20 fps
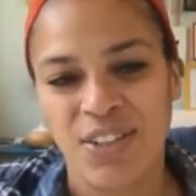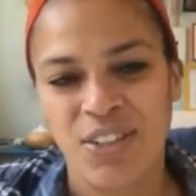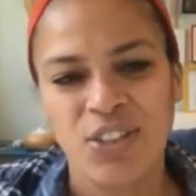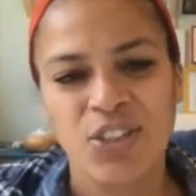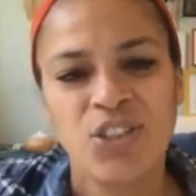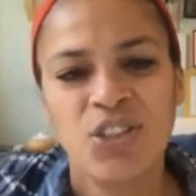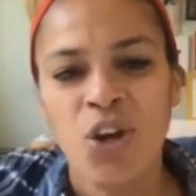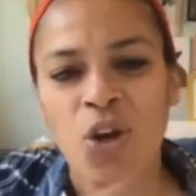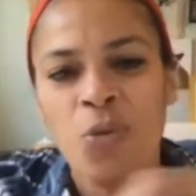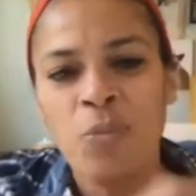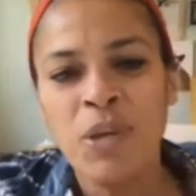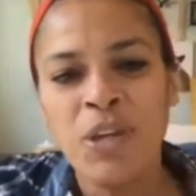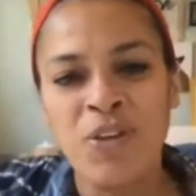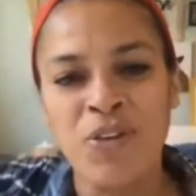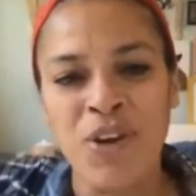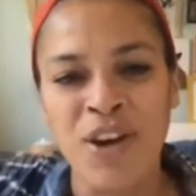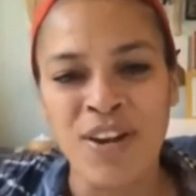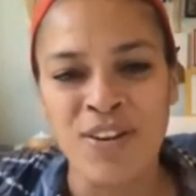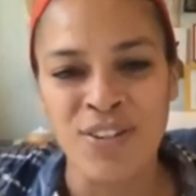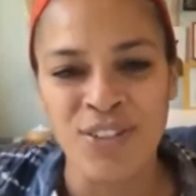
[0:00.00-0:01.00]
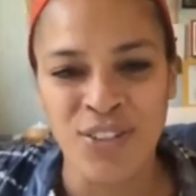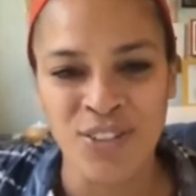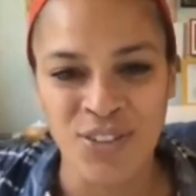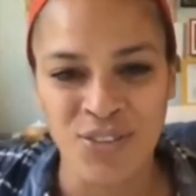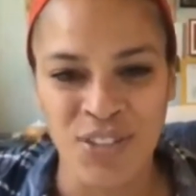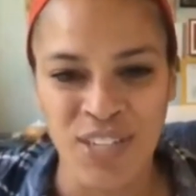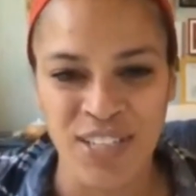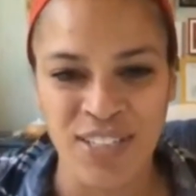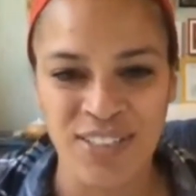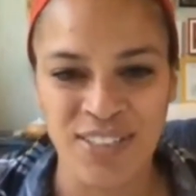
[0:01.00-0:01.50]
"Show me your error
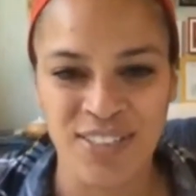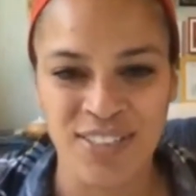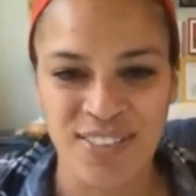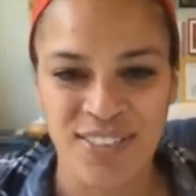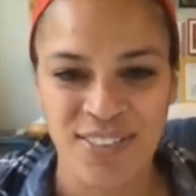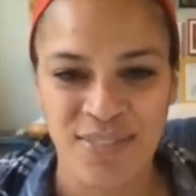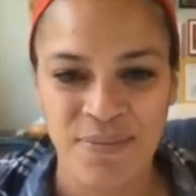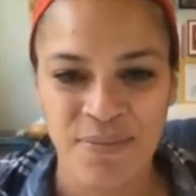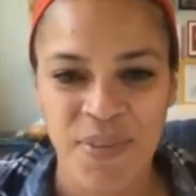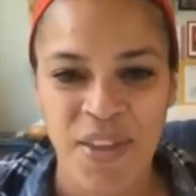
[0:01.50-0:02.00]
screens,"